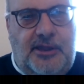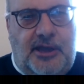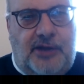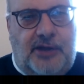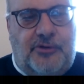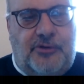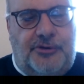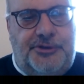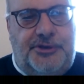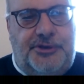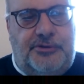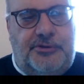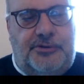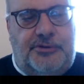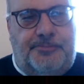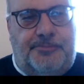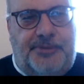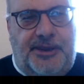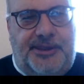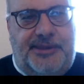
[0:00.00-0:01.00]
according to
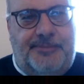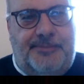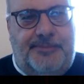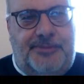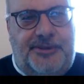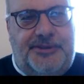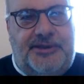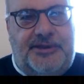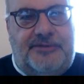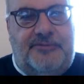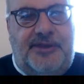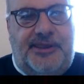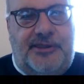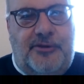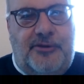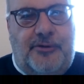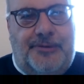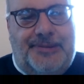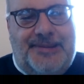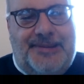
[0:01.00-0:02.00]
the principle that there is
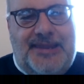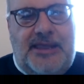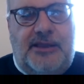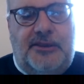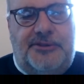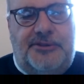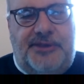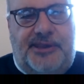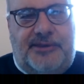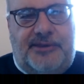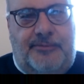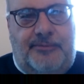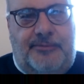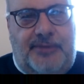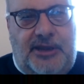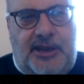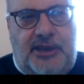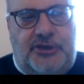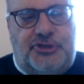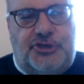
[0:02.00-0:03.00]
no legal
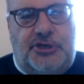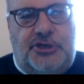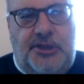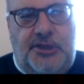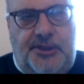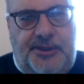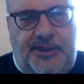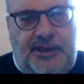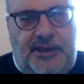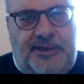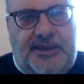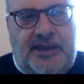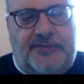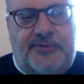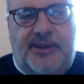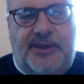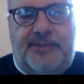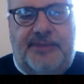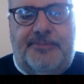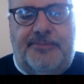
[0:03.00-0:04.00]
discrimination in that
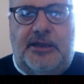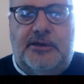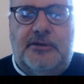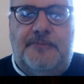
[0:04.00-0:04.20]
respect.